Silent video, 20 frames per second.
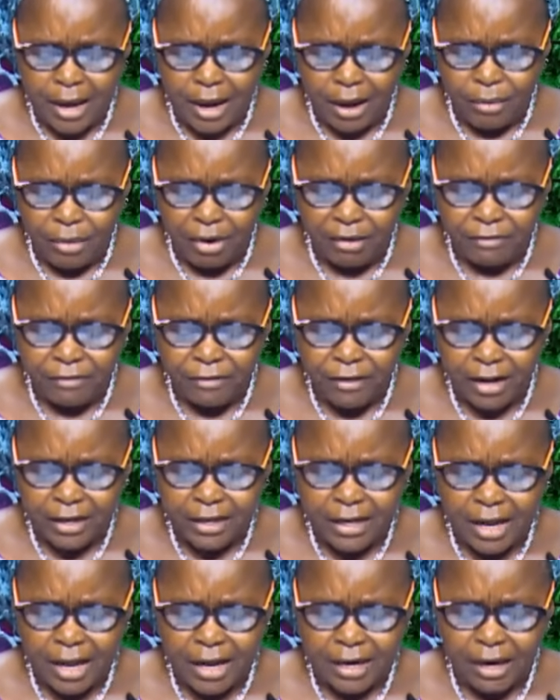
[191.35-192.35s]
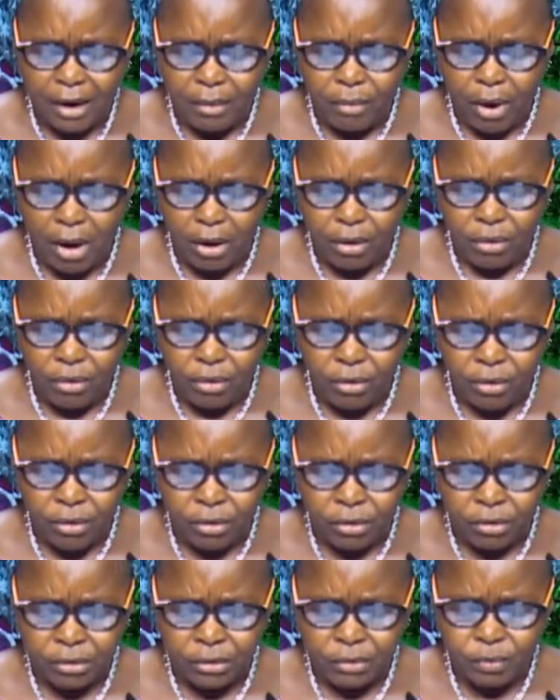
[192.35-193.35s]
Our Father and our
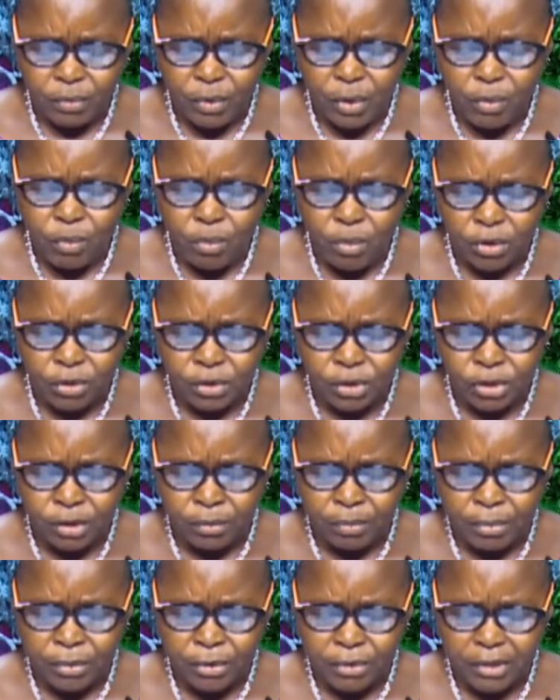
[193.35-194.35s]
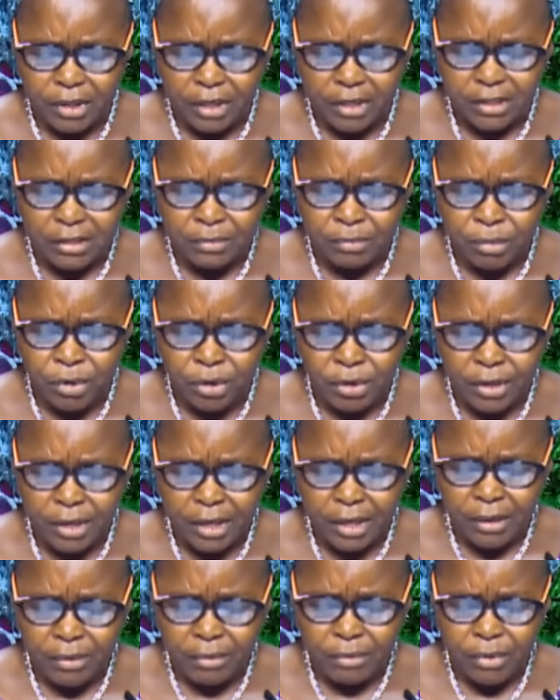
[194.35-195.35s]
God, we worship you this
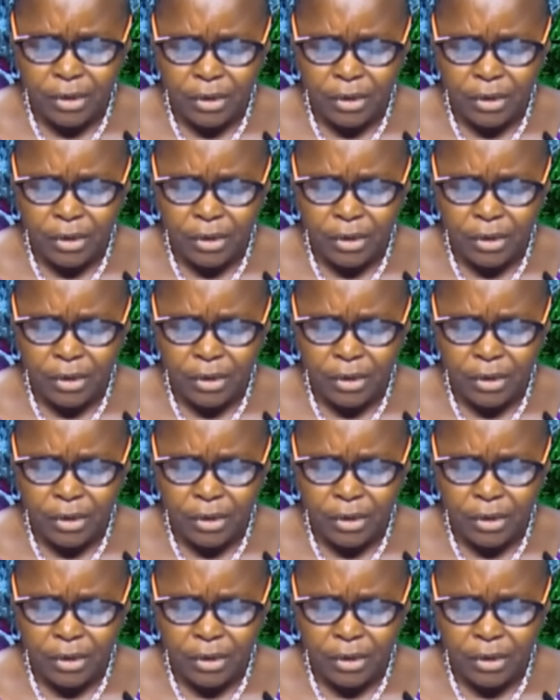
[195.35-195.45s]
morning.